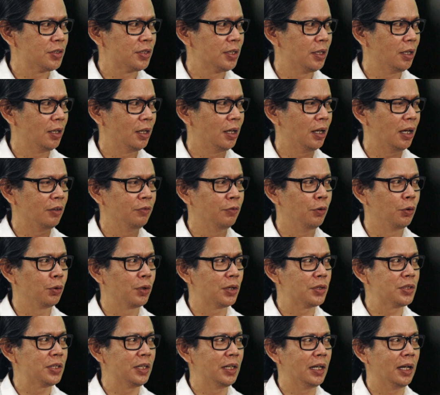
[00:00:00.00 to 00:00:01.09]
sa
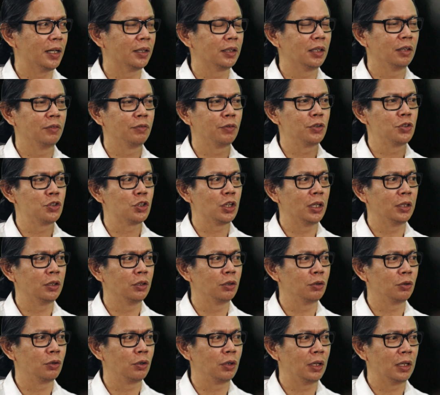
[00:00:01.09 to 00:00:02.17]
advocacy natin for
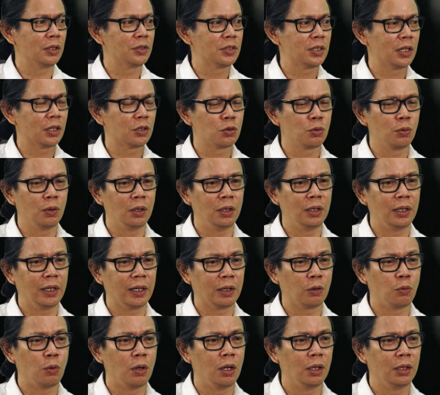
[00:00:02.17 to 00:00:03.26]
gender and sexual
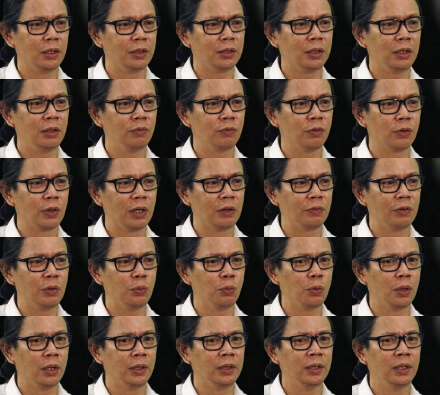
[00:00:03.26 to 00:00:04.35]
equality for
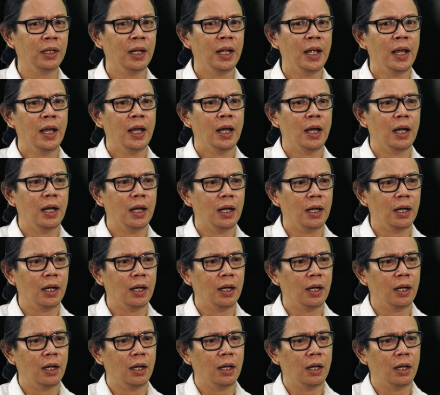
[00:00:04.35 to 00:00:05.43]
everyone.
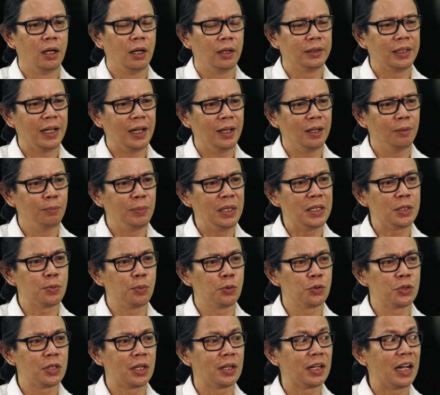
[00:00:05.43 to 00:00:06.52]
Dahil
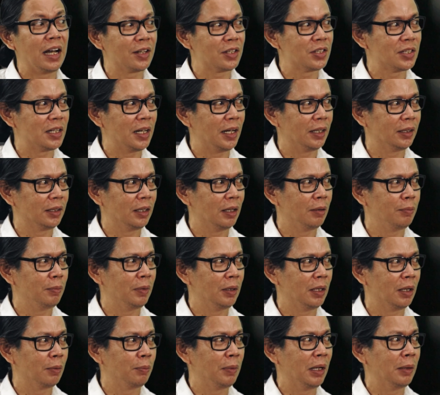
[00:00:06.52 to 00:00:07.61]
mismo sa ranks
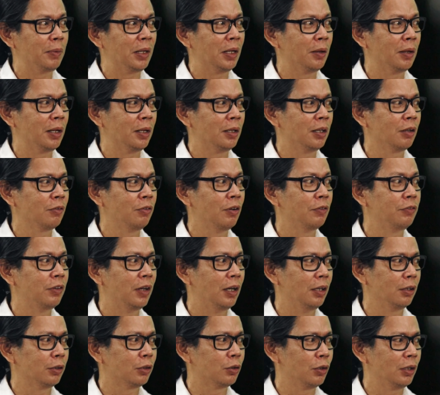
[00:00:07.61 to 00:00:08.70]
natin, na meron na mga
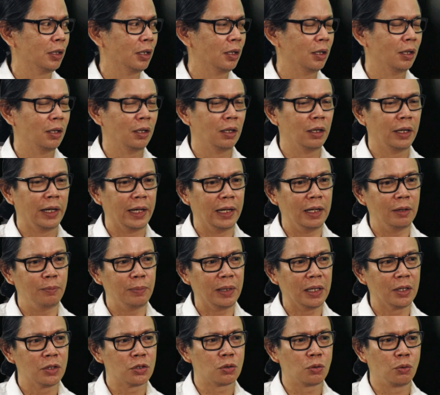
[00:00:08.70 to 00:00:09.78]
nagpa-falter na
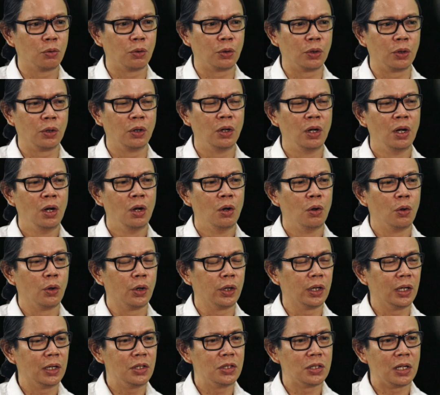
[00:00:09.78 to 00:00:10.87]
elements or
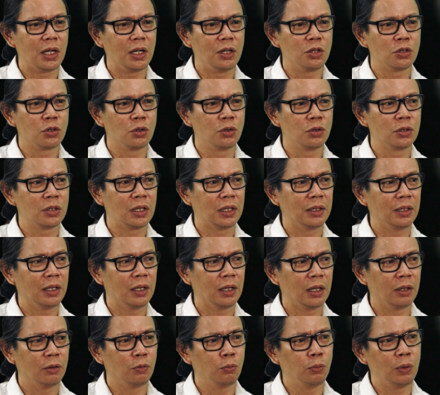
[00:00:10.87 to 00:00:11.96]
organizations, and
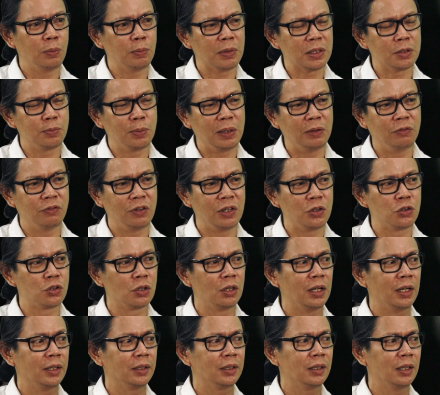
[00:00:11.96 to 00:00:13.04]
we must be
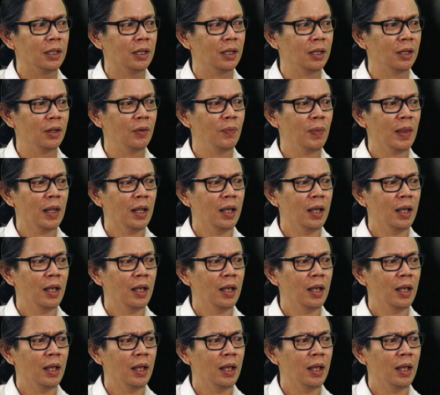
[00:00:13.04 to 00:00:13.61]
vigilant na